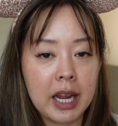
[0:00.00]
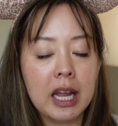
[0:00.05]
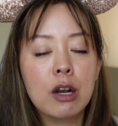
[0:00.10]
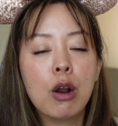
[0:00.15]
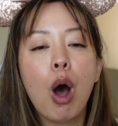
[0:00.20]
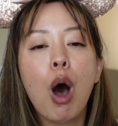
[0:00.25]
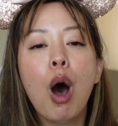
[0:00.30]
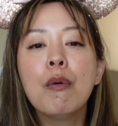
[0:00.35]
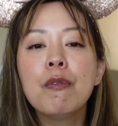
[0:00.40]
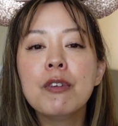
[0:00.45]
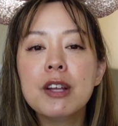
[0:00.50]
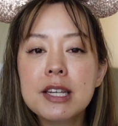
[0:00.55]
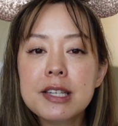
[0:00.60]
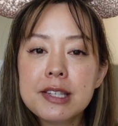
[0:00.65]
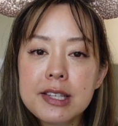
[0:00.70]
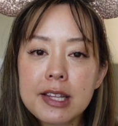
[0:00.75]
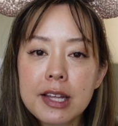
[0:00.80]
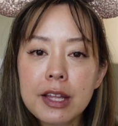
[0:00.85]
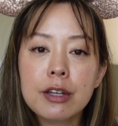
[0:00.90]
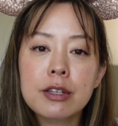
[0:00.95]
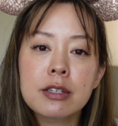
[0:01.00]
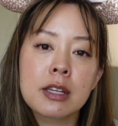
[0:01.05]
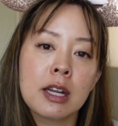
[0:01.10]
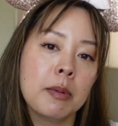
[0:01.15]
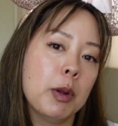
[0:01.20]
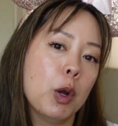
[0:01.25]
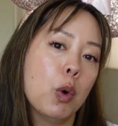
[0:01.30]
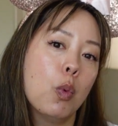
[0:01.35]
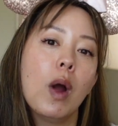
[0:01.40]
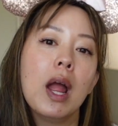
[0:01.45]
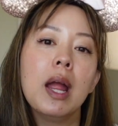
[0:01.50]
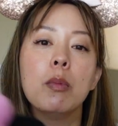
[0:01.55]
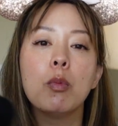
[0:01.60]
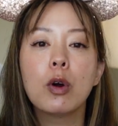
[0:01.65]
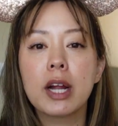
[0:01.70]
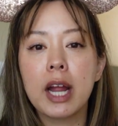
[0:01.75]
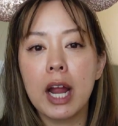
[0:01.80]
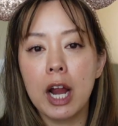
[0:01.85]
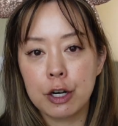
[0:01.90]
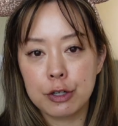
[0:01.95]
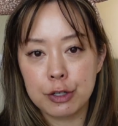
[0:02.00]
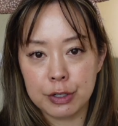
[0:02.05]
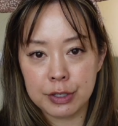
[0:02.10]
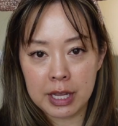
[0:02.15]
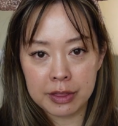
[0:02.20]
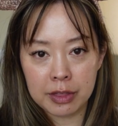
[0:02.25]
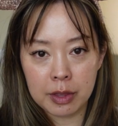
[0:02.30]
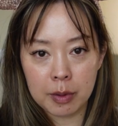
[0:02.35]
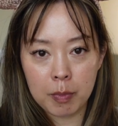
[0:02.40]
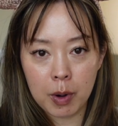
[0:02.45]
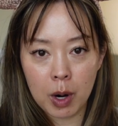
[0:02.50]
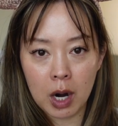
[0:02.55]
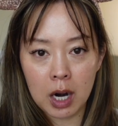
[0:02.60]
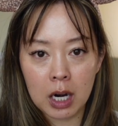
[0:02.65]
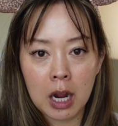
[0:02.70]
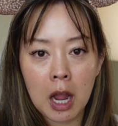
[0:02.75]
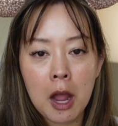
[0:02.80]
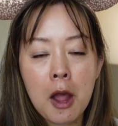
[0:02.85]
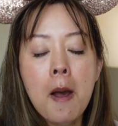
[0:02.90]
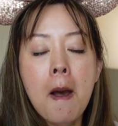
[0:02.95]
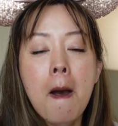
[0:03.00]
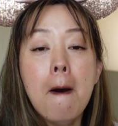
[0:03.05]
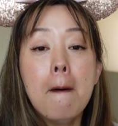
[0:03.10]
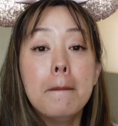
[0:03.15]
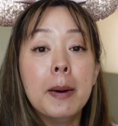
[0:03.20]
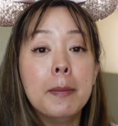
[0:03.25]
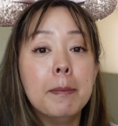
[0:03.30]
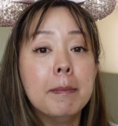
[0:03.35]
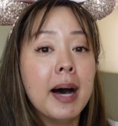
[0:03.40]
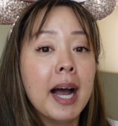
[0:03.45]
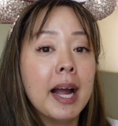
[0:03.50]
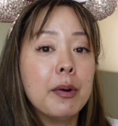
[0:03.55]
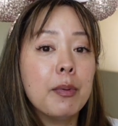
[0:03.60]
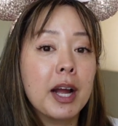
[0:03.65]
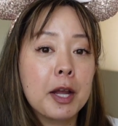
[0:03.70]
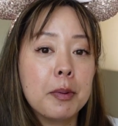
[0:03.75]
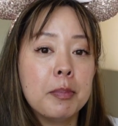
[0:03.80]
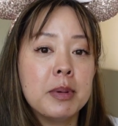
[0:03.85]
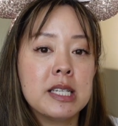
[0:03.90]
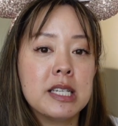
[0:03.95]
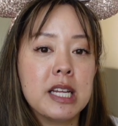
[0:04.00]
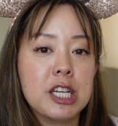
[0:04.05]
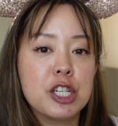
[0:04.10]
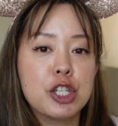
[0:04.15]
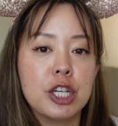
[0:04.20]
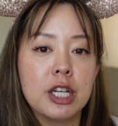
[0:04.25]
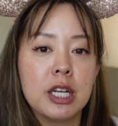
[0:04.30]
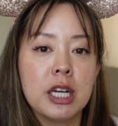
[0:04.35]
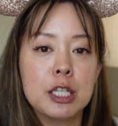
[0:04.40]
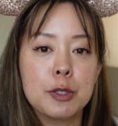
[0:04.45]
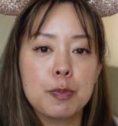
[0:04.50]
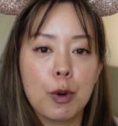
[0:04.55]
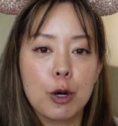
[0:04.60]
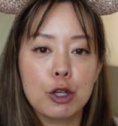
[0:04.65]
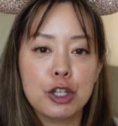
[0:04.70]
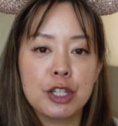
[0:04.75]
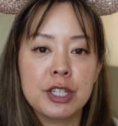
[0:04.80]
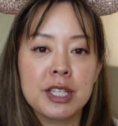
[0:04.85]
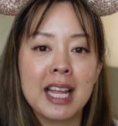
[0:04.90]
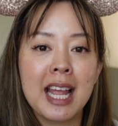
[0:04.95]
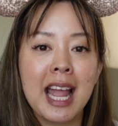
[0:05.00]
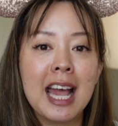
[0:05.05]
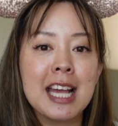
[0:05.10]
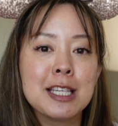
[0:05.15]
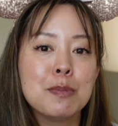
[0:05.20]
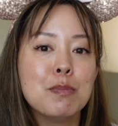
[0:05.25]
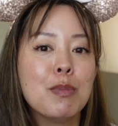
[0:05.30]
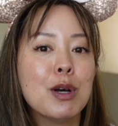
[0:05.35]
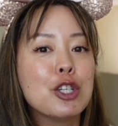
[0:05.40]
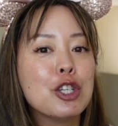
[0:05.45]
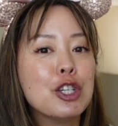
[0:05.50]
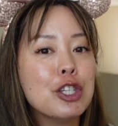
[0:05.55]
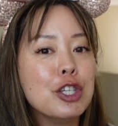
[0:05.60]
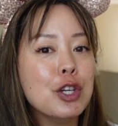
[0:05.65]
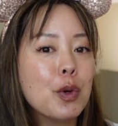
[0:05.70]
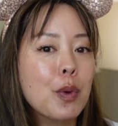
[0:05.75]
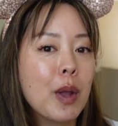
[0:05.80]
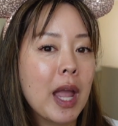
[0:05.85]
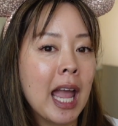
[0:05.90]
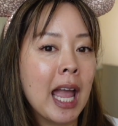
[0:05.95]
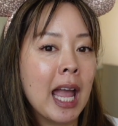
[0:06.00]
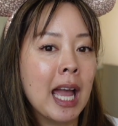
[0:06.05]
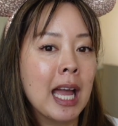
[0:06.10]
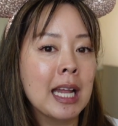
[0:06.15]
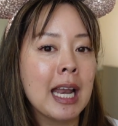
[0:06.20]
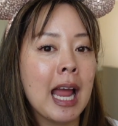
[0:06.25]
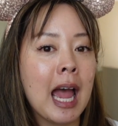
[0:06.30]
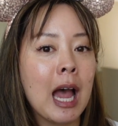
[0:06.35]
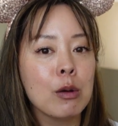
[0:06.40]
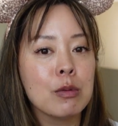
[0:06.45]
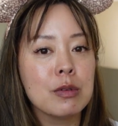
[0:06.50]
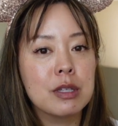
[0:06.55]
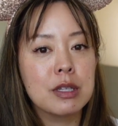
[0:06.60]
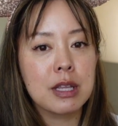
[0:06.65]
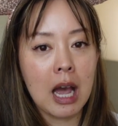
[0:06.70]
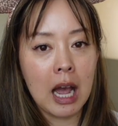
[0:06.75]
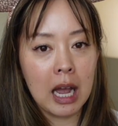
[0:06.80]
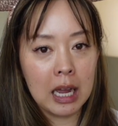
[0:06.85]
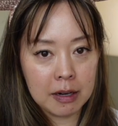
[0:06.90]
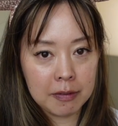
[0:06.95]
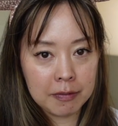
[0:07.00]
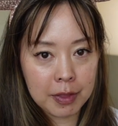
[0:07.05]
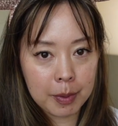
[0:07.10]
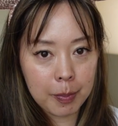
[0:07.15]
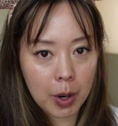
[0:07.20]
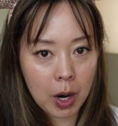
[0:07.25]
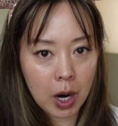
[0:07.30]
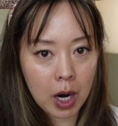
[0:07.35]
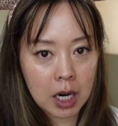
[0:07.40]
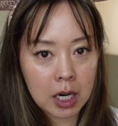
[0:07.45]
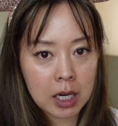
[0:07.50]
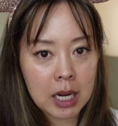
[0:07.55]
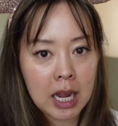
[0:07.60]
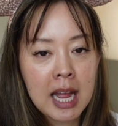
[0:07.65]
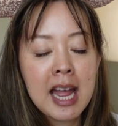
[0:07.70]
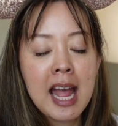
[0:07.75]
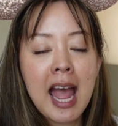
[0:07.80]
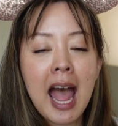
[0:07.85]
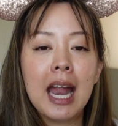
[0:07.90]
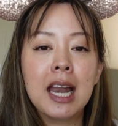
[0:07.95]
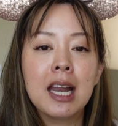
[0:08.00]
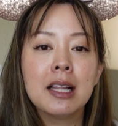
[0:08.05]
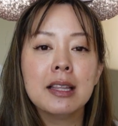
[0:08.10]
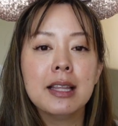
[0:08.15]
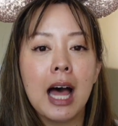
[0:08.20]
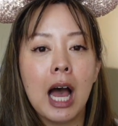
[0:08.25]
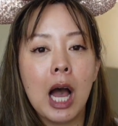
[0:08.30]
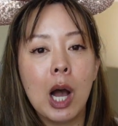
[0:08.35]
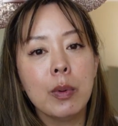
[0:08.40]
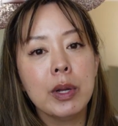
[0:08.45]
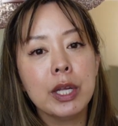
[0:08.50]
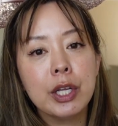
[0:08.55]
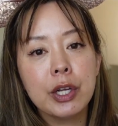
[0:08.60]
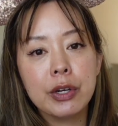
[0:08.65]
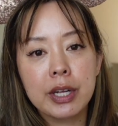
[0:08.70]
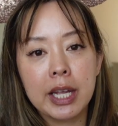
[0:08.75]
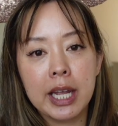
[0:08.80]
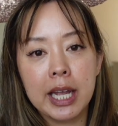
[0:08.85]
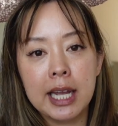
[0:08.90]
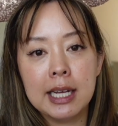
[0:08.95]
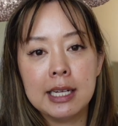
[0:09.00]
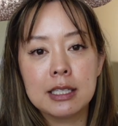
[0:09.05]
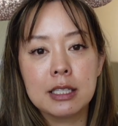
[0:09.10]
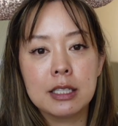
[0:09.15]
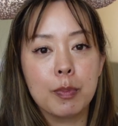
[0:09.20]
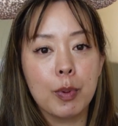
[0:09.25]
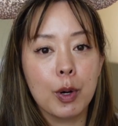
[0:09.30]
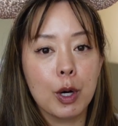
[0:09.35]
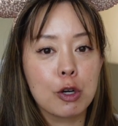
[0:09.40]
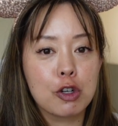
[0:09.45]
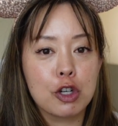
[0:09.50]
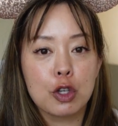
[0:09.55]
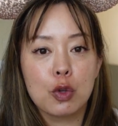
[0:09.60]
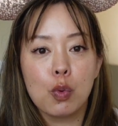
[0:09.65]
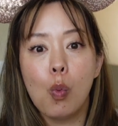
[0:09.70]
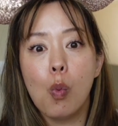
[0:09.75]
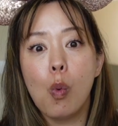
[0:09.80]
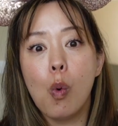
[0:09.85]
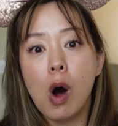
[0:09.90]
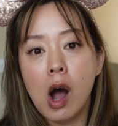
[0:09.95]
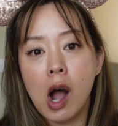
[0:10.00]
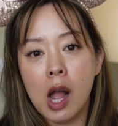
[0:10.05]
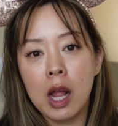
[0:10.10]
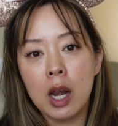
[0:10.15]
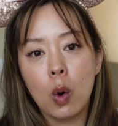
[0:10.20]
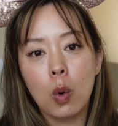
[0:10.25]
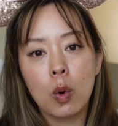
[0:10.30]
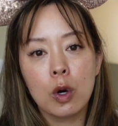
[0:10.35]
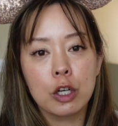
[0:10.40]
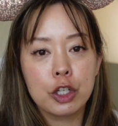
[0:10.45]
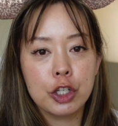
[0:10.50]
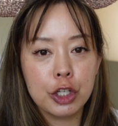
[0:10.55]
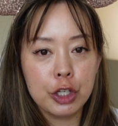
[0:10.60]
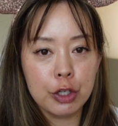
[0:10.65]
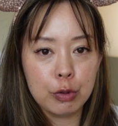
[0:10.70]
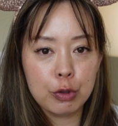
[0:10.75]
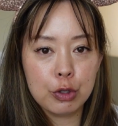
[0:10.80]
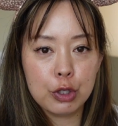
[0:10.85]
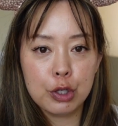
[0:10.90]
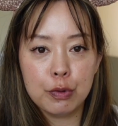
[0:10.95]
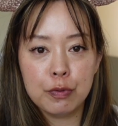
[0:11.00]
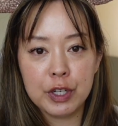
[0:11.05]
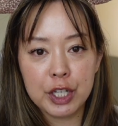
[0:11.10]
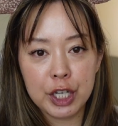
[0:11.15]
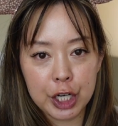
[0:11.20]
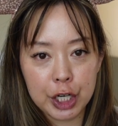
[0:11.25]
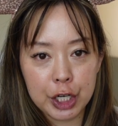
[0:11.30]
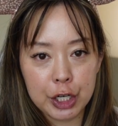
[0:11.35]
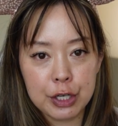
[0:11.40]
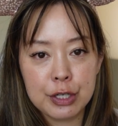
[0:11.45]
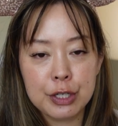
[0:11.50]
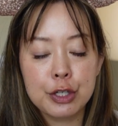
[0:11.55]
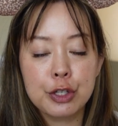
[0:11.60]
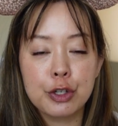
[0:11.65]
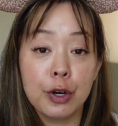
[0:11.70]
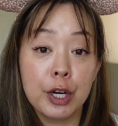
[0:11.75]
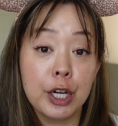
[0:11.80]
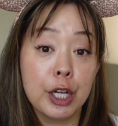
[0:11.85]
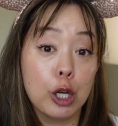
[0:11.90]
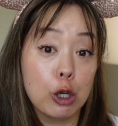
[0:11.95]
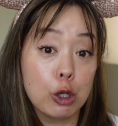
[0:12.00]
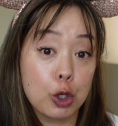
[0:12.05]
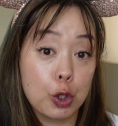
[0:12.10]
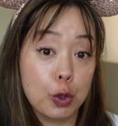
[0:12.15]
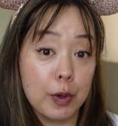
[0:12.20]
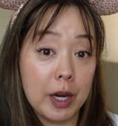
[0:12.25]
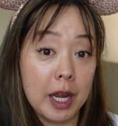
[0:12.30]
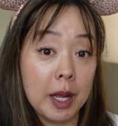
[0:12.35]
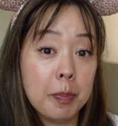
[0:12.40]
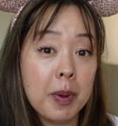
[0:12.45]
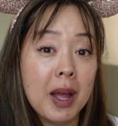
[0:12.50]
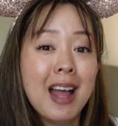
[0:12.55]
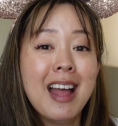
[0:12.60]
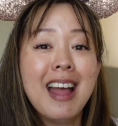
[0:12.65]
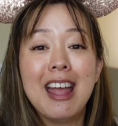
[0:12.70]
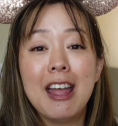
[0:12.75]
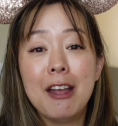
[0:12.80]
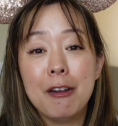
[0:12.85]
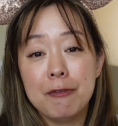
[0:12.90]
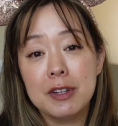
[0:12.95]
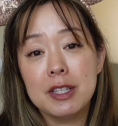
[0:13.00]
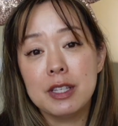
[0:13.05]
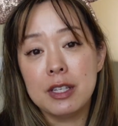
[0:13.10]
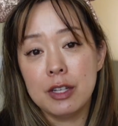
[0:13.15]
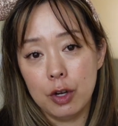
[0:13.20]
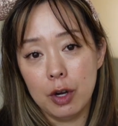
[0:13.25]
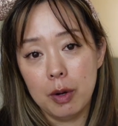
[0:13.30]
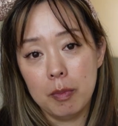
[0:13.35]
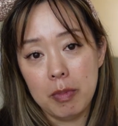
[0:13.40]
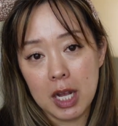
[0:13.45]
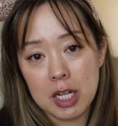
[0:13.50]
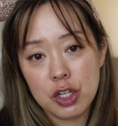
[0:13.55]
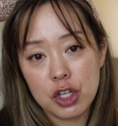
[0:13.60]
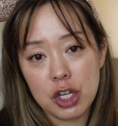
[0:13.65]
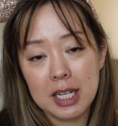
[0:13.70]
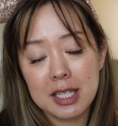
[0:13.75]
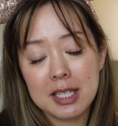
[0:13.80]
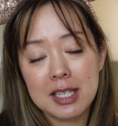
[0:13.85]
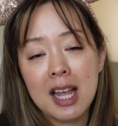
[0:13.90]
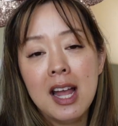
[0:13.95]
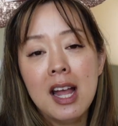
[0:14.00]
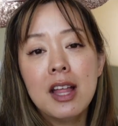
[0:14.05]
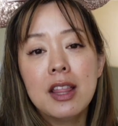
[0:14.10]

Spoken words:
And obviously there's gonna be way more characters at the park, but my recommendation is purchasing as much as you can outside of the park and allowing your kid to purchase 1 or 2 souvenirs during your trip if it's in your budget.